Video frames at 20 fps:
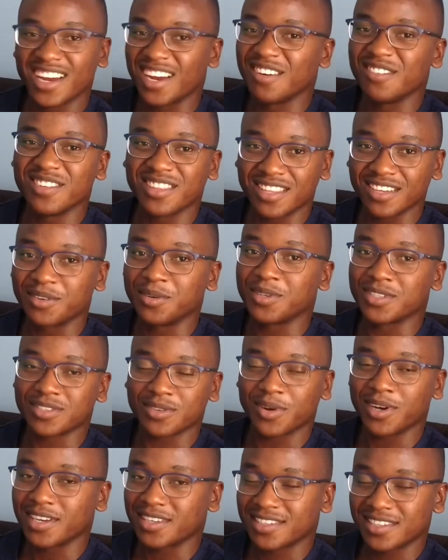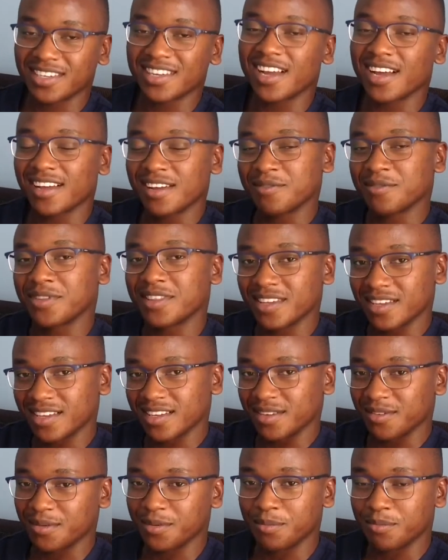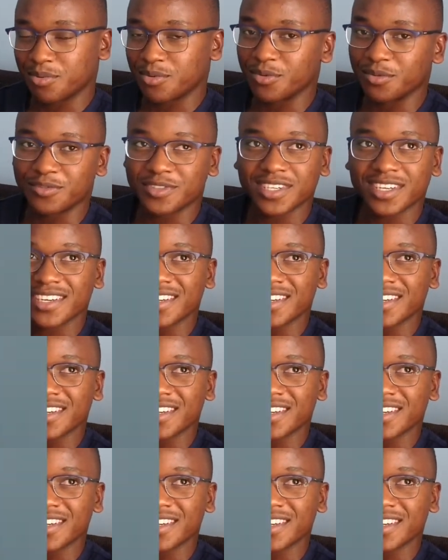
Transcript: everything improved.